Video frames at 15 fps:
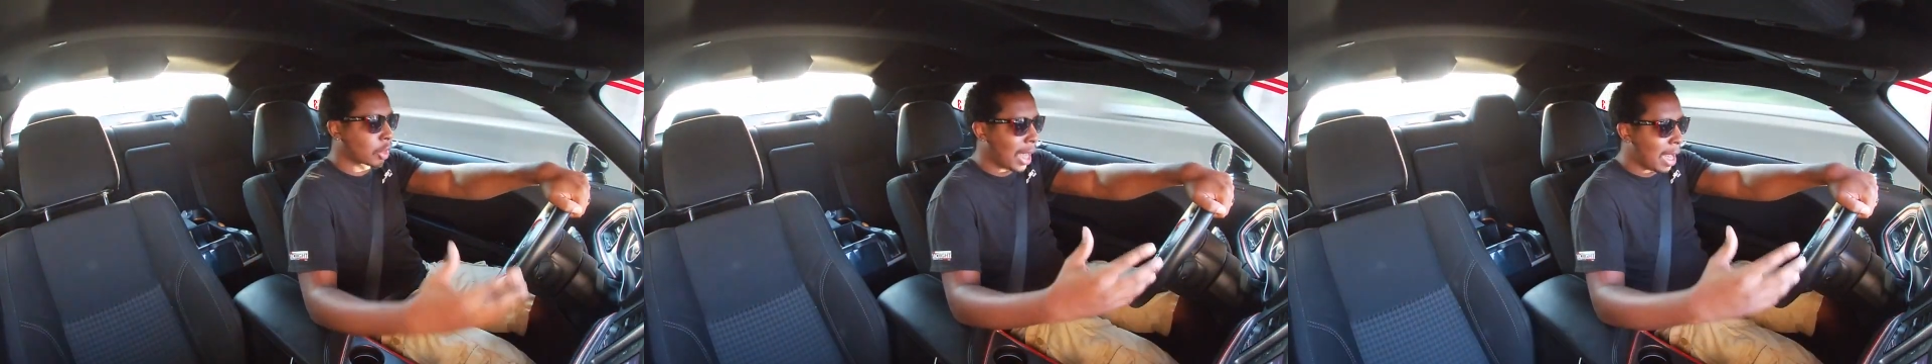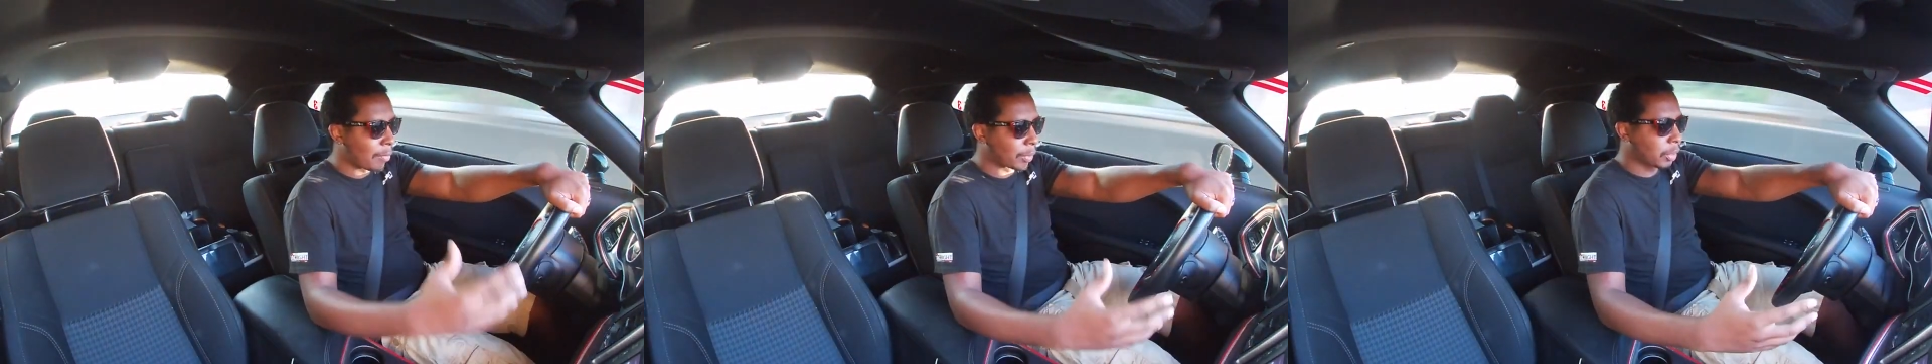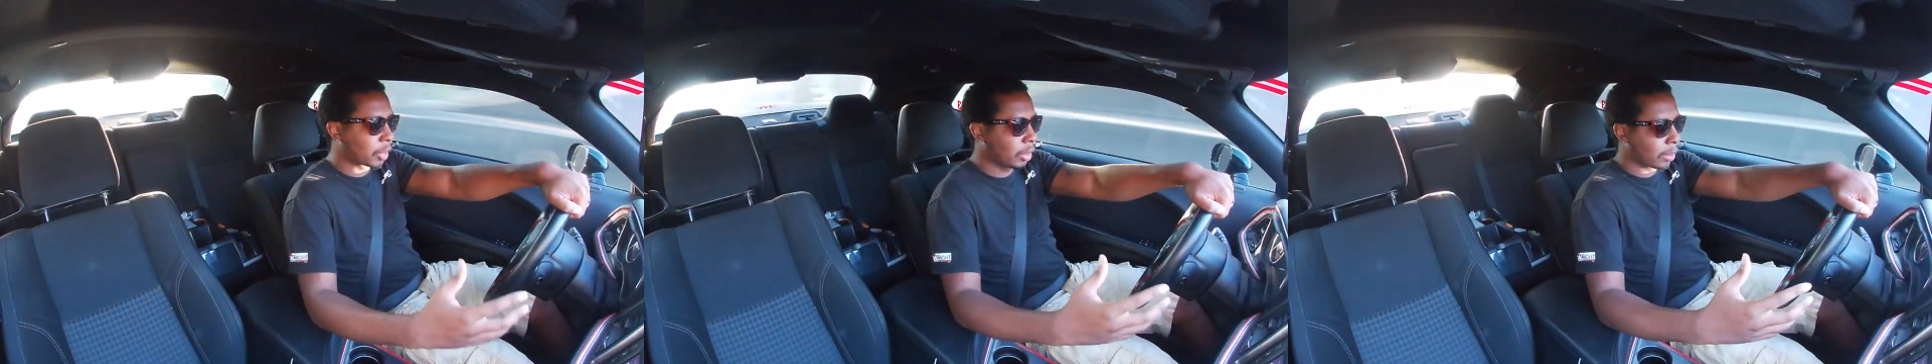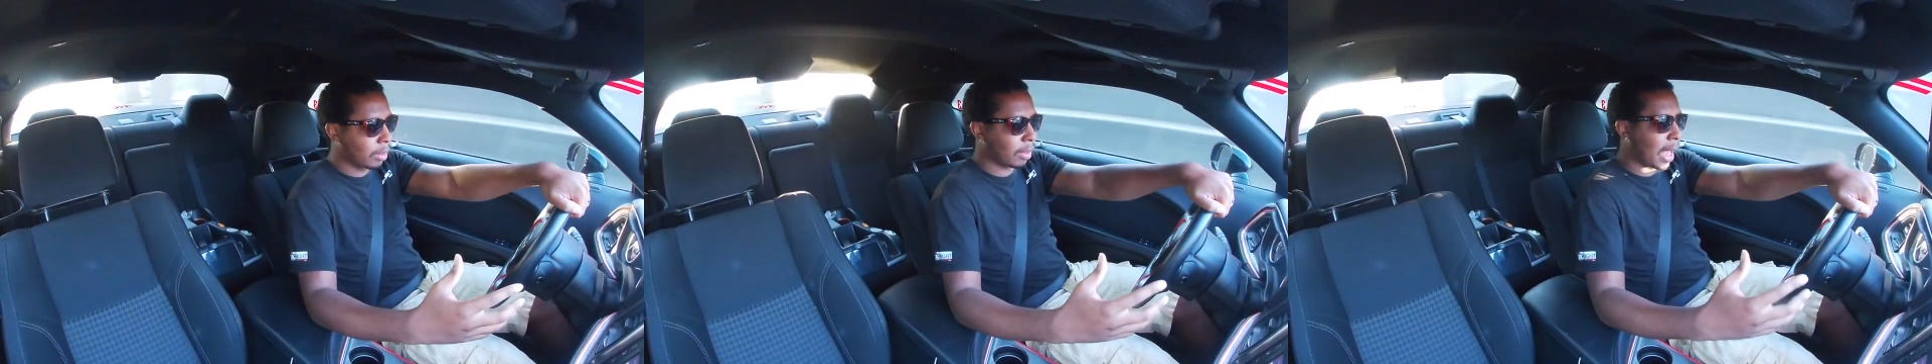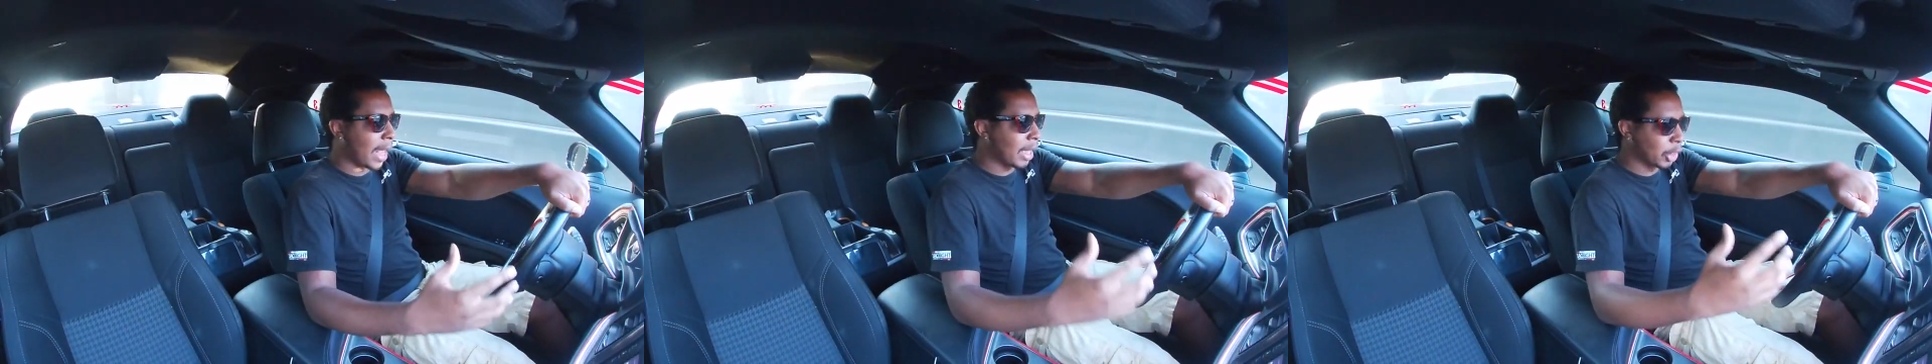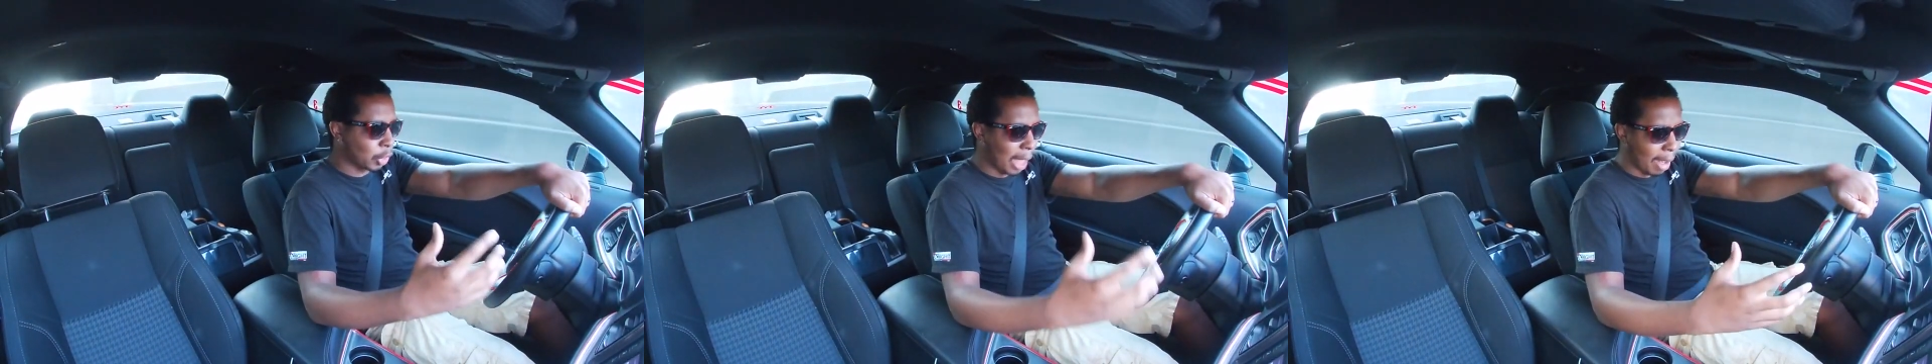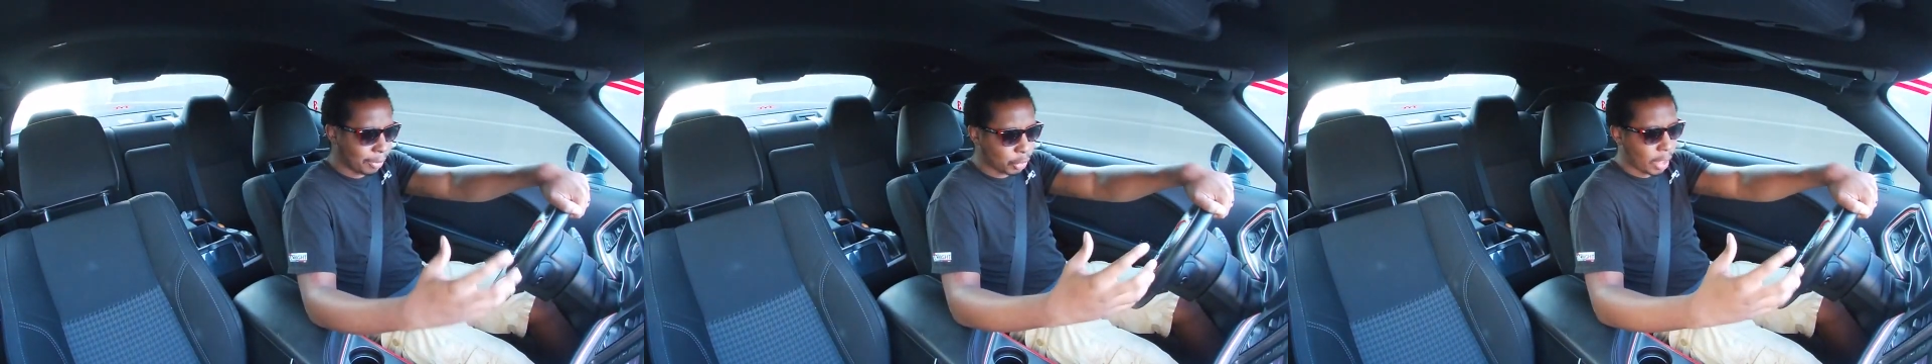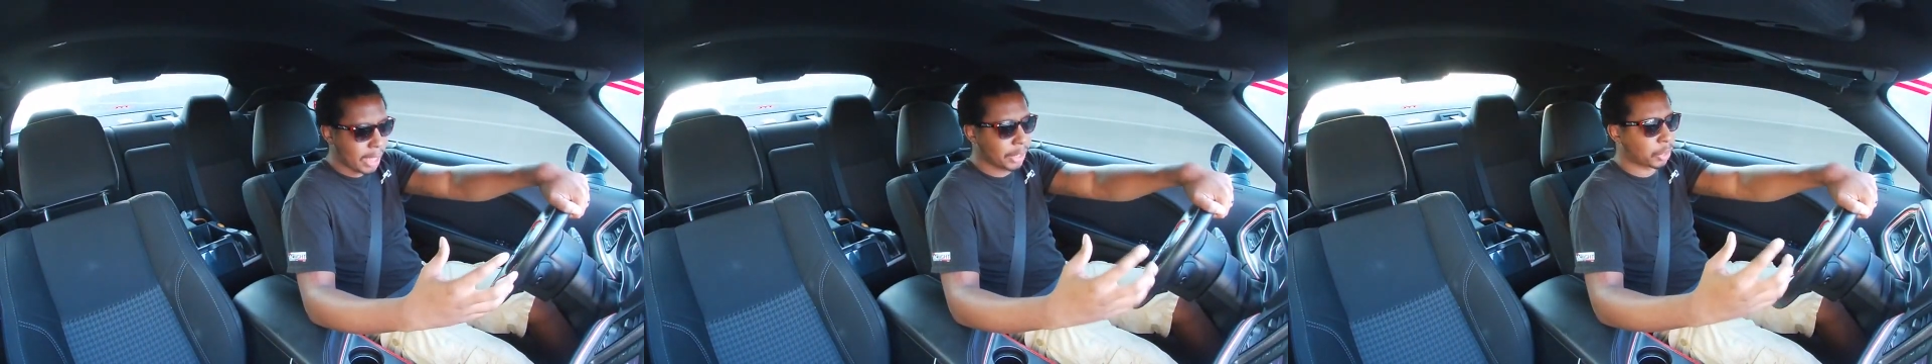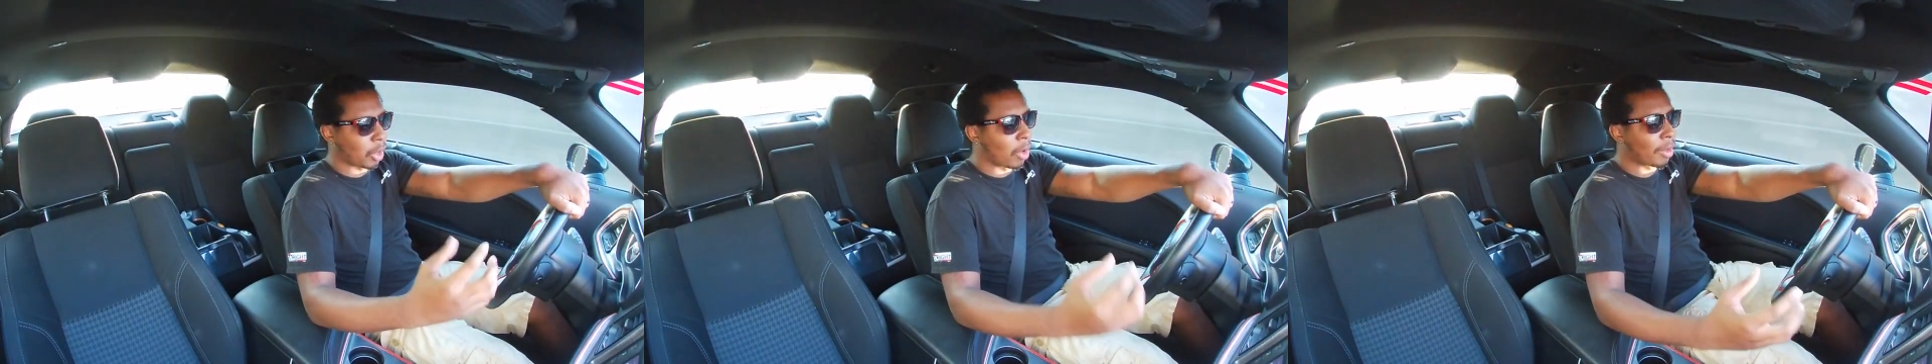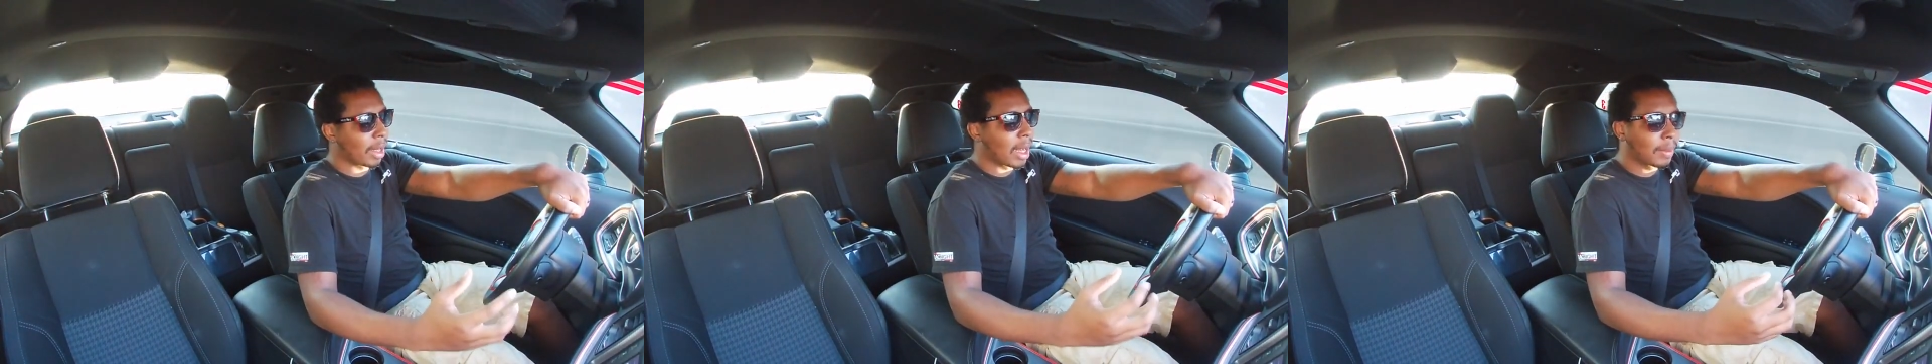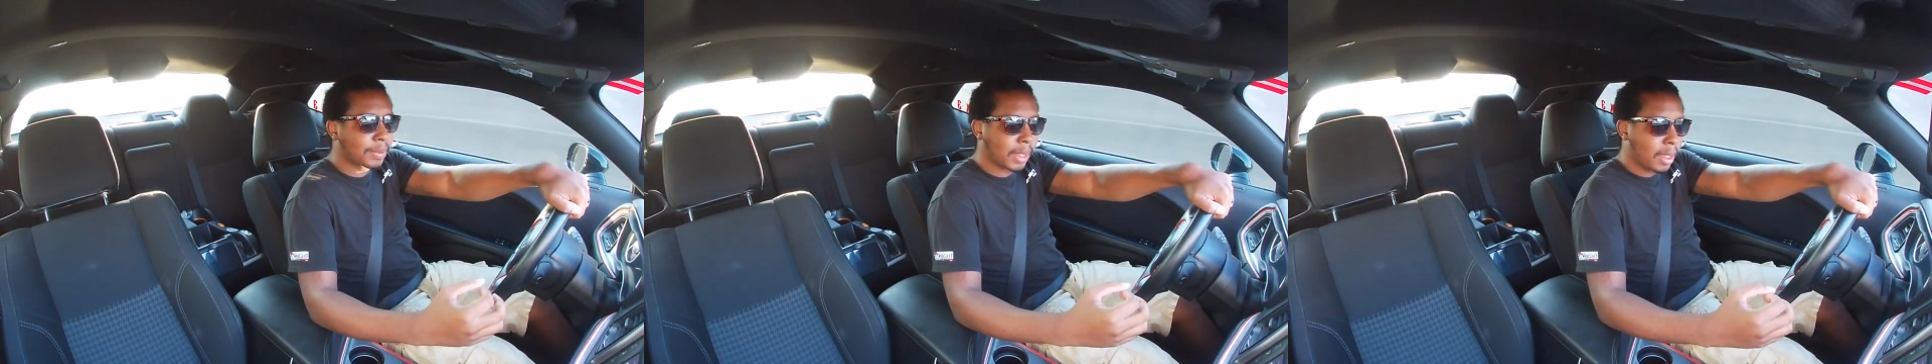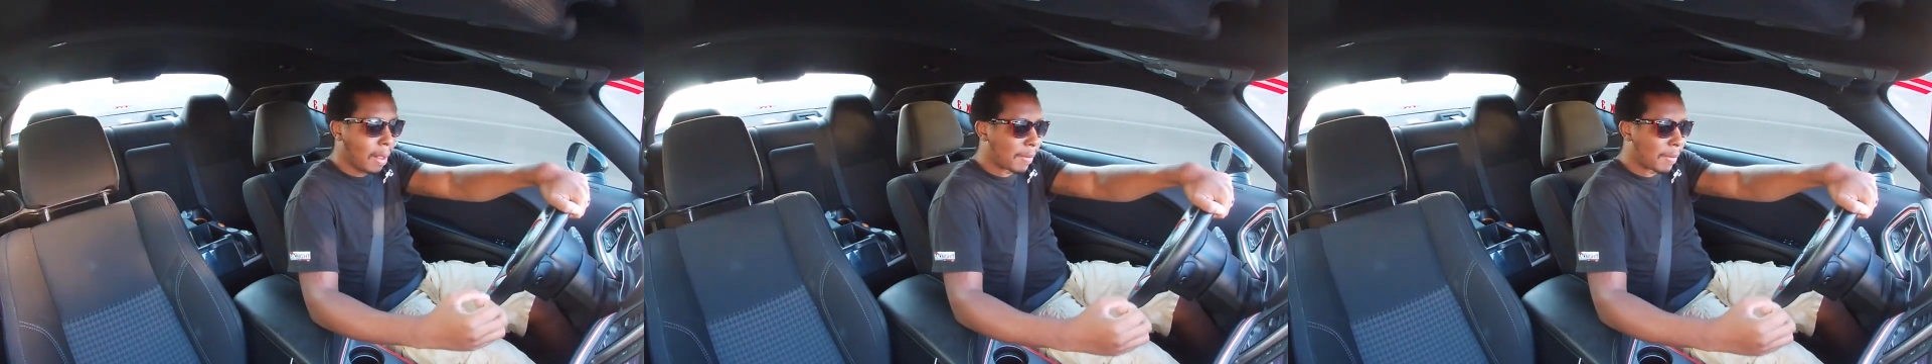drivetrain strong enough